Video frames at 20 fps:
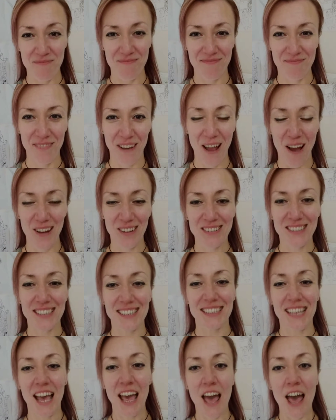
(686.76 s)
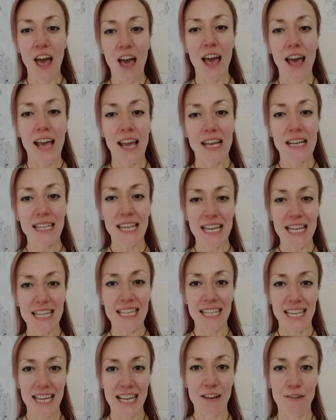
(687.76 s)
plants, is
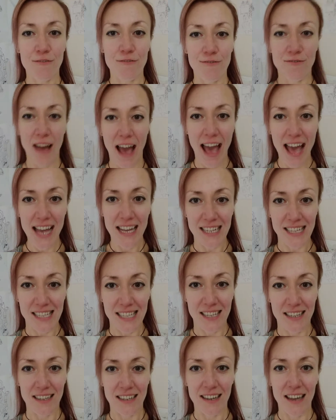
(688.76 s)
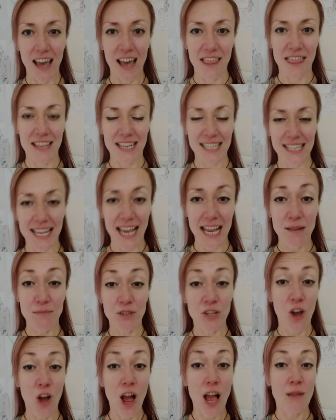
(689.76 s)
eating fat at the same
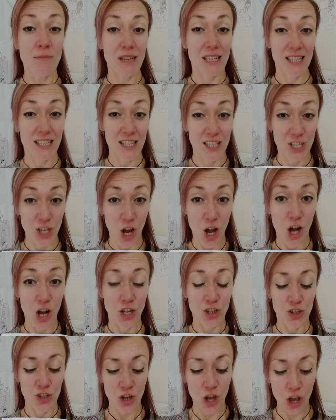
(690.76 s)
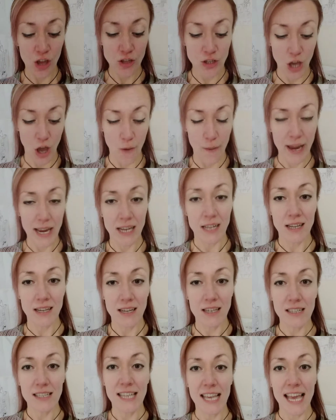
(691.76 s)
time as starch going
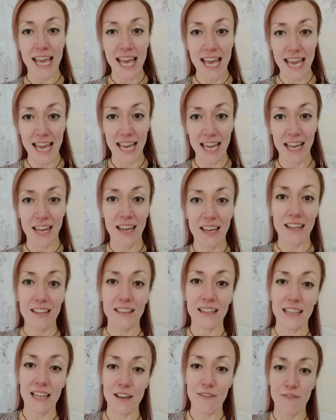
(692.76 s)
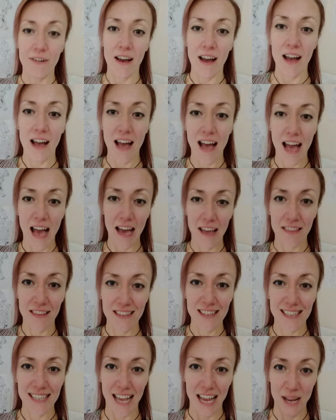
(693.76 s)
to hit the liver at the
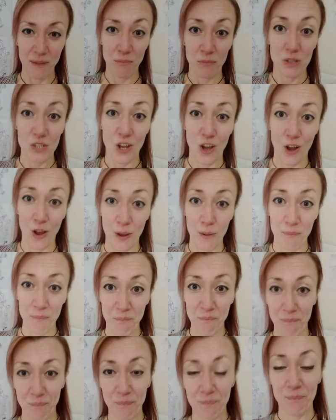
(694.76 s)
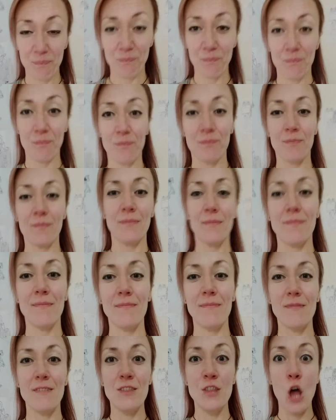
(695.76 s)
same time?
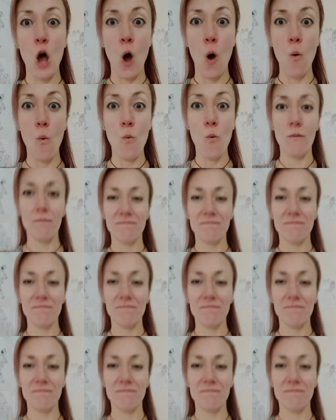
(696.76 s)
No.